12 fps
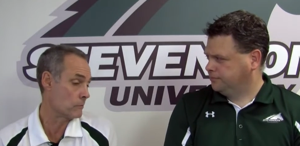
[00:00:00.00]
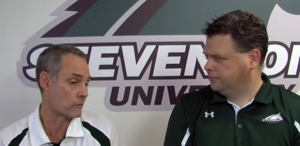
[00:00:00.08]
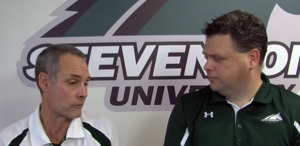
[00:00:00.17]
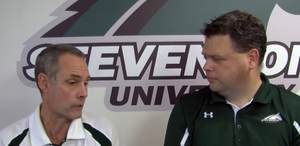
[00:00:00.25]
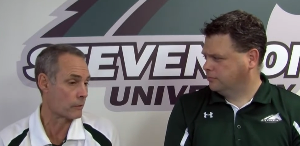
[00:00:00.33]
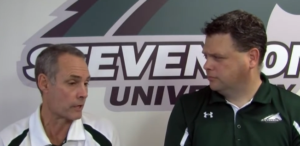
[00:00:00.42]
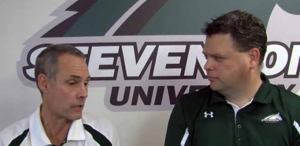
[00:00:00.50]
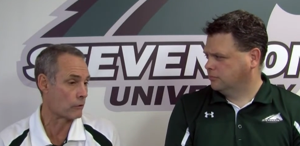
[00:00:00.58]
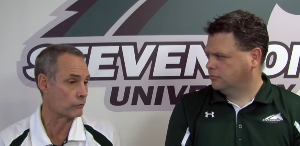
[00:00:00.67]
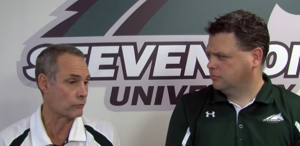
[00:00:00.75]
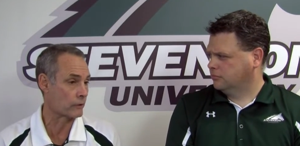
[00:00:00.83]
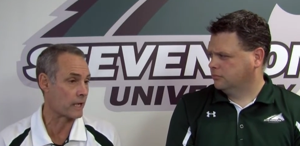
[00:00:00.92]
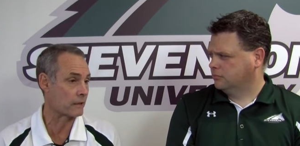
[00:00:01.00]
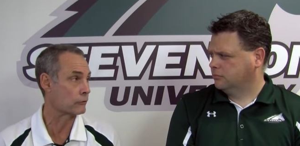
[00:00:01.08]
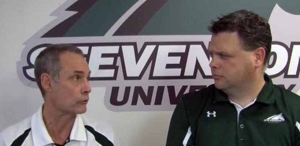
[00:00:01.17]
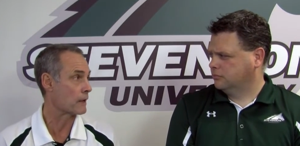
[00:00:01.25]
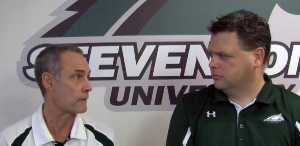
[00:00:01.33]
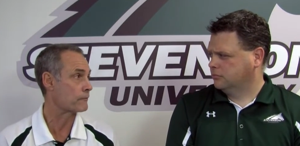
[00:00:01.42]
Speaker 1: really want to go through, get
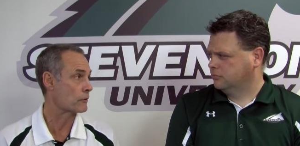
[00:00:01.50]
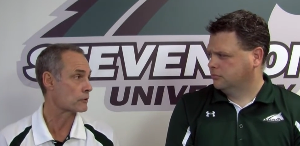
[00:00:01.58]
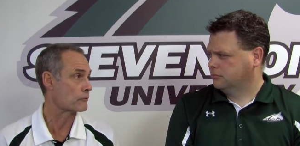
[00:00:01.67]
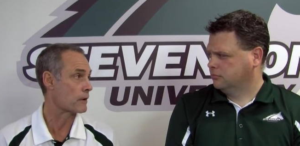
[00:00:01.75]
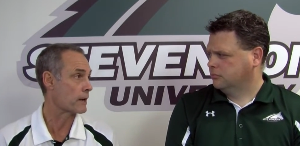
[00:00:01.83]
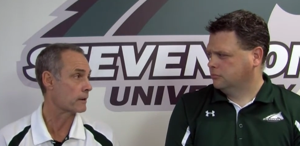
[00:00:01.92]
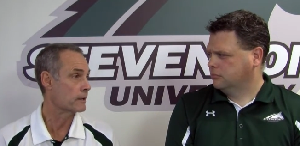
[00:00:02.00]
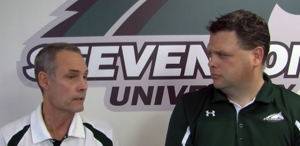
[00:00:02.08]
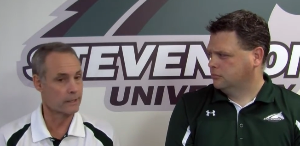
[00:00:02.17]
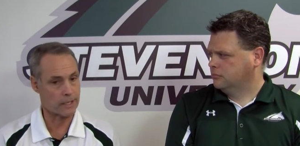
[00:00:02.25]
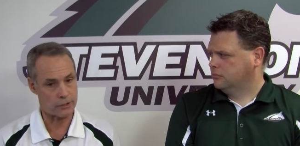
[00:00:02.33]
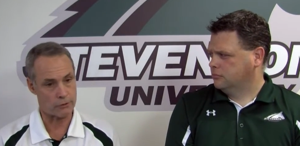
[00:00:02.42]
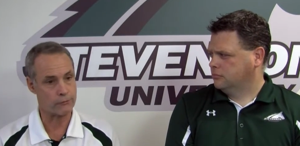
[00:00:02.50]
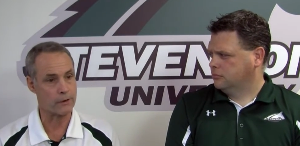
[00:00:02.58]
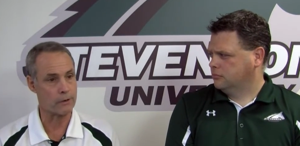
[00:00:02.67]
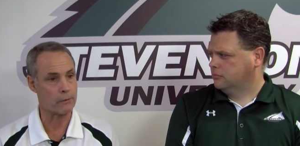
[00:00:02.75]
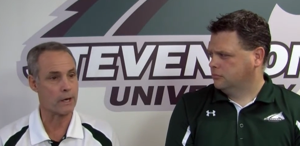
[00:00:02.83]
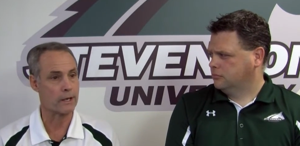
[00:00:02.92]
through that first round, get your
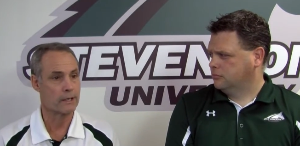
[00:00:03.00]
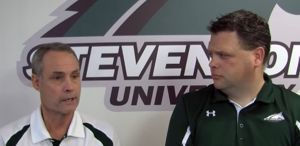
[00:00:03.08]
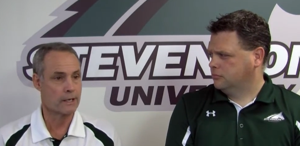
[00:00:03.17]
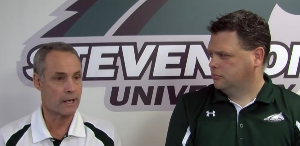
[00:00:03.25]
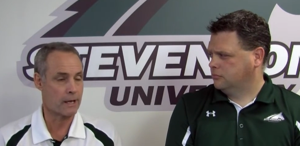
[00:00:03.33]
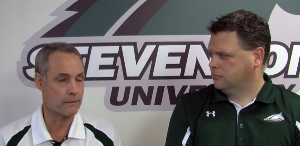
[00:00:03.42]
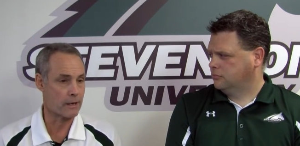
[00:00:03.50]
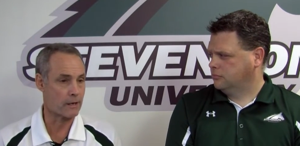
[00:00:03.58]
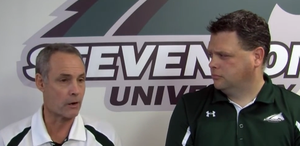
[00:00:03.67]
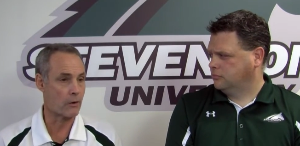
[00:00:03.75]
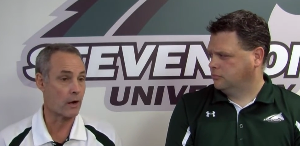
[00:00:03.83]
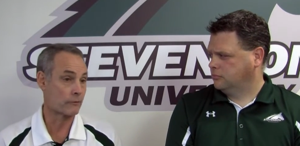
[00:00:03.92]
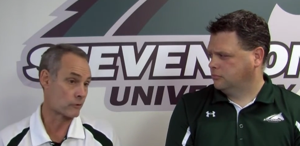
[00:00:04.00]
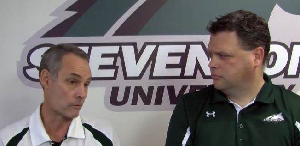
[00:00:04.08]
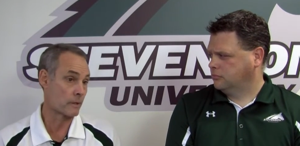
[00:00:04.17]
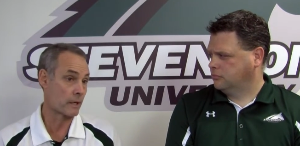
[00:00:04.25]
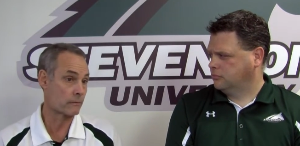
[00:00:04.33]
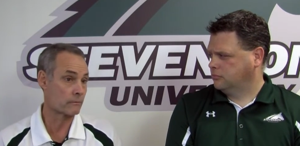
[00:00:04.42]
feet wet, and then go after them
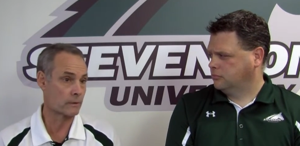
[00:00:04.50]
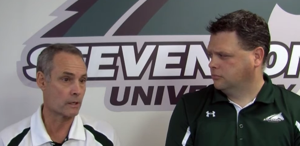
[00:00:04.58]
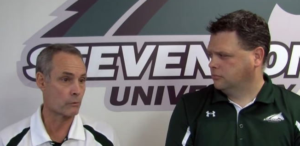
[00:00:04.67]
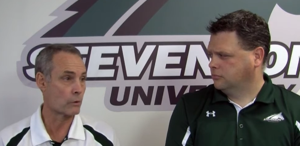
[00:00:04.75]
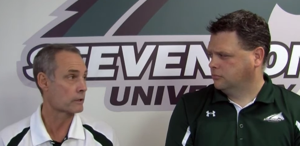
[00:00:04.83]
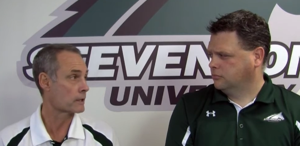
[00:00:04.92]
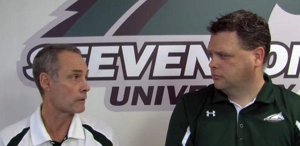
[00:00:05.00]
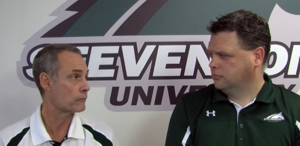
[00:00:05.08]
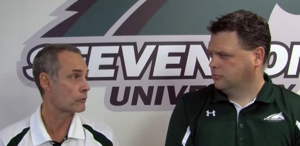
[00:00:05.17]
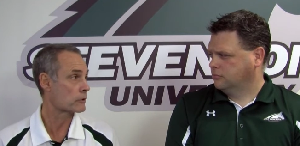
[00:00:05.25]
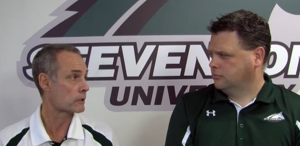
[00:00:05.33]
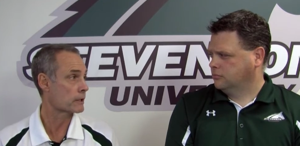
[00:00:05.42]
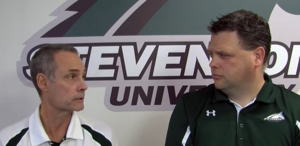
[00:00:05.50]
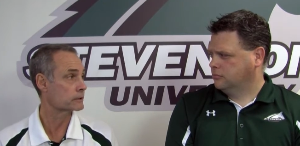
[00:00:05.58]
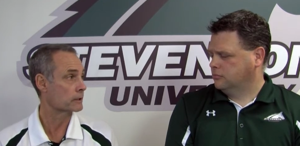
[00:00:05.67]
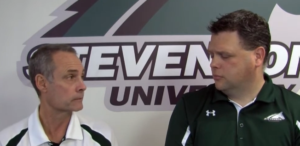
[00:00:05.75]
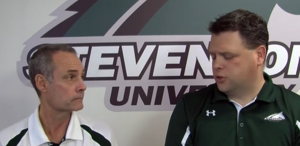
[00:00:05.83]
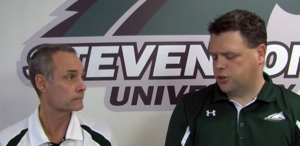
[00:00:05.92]
like you know worked out for us last
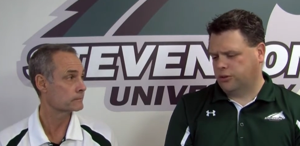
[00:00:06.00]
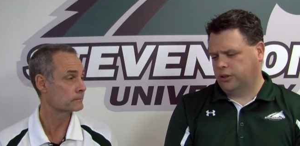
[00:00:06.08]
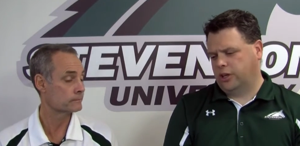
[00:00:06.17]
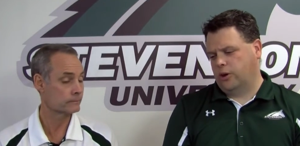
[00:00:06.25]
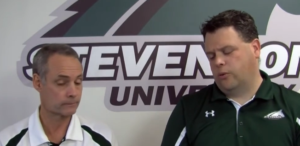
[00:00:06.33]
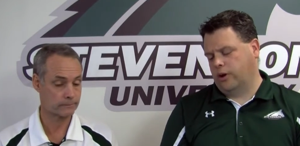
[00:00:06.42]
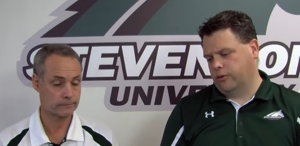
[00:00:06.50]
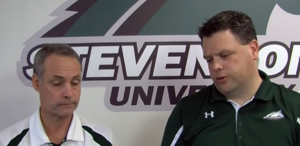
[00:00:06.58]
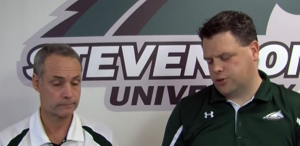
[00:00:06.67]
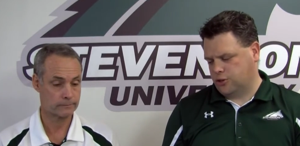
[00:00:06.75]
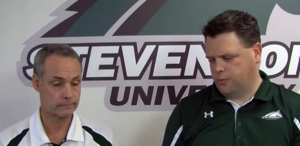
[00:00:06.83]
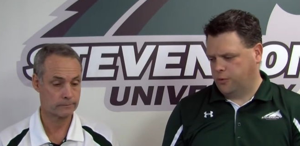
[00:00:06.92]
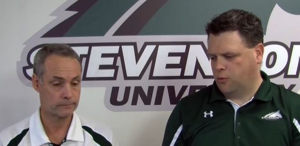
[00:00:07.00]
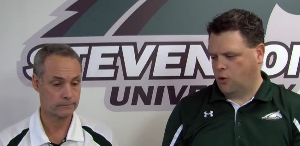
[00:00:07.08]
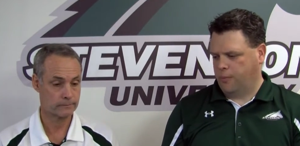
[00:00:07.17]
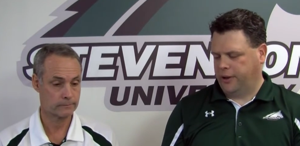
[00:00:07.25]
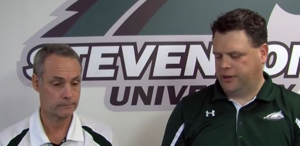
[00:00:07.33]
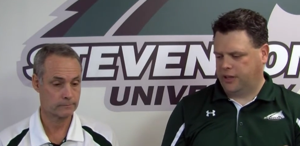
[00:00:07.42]
year.
Speaker 2: We certainly don't want to assume you
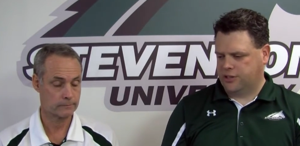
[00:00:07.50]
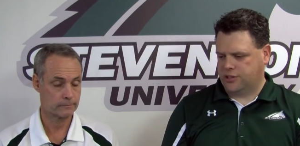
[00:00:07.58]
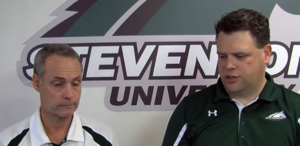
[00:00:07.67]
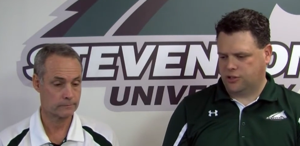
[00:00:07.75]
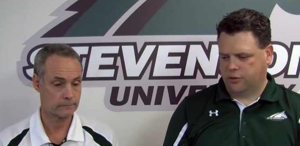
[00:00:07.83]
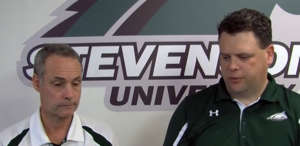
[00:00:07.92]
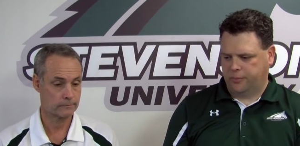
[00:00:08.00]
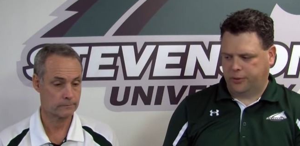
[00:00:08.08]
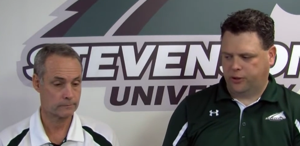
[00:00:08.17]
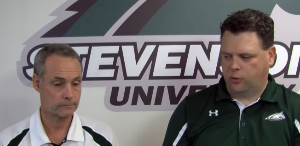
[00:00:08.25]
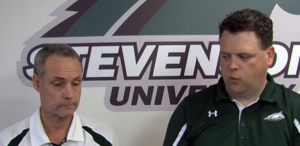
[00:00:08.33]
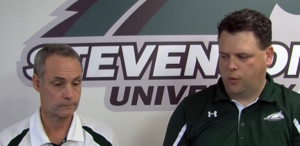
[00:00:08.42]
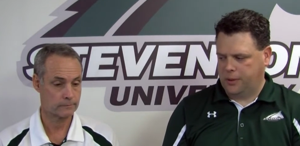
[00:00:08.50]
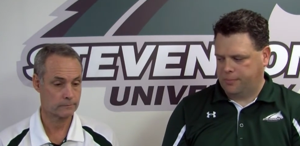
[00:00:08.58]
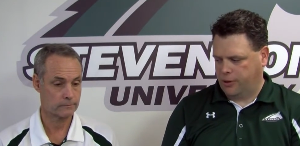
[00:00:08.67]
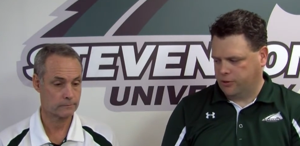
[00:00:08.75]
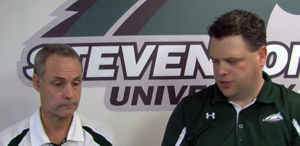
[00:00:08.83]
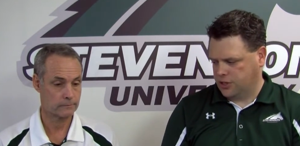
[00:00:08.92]
won't make the NCAA tournament, but there will be
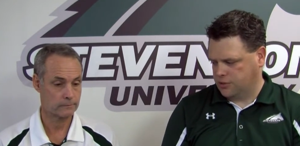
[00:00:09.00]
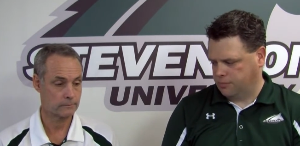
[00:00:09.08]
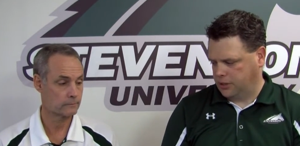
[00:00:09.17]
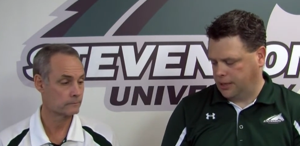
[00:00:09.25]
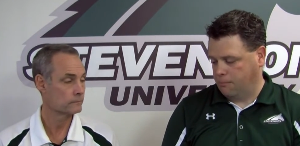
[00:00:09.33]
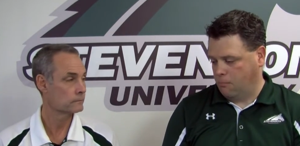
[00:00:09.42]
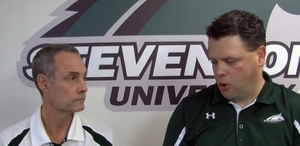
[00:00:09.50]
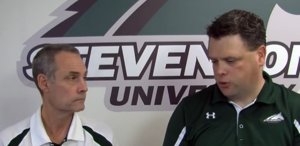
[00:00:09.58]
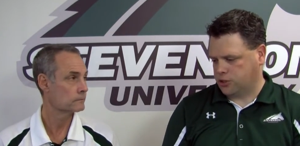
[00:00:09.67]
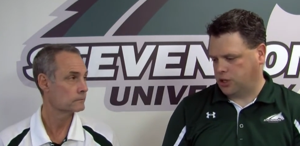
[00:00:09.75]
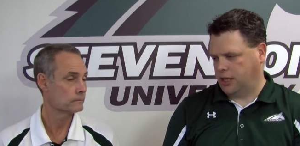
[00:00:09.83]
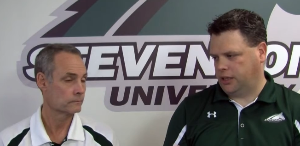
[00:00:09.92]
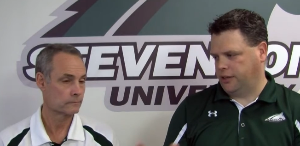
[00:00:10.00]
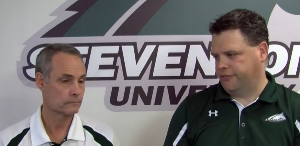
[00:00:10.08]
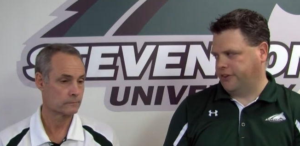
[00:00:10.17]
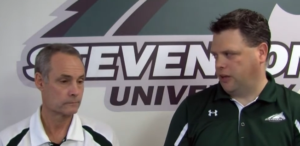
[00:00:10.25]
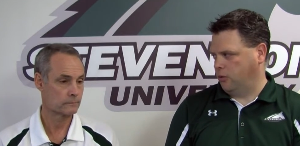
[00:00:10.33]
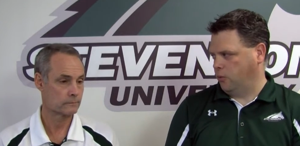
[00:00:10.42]
postseason play most likely the
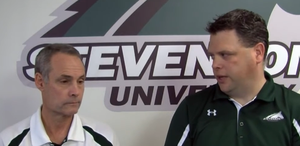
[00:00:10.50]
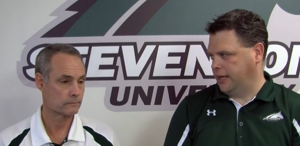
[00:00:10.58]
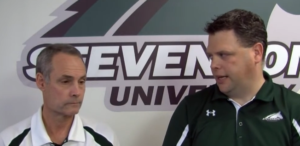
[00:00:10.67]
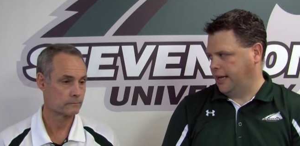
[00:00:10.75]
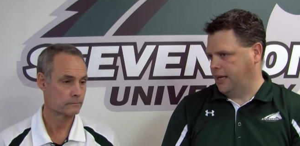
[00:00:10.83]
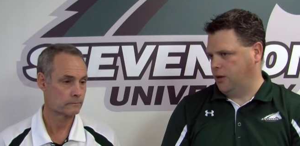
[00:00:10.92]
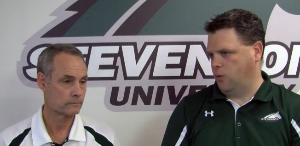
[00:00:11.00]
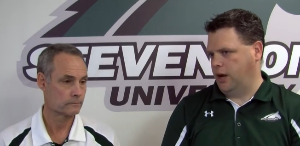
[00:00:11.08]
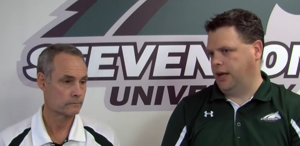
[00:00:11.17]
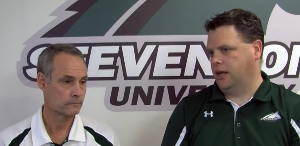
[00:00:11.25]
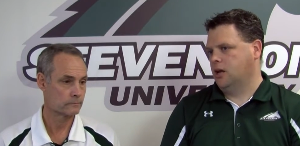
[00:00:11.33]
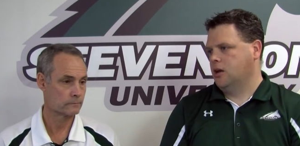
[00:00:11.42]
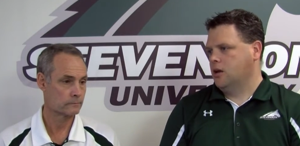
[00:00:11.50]
following weekend anyway.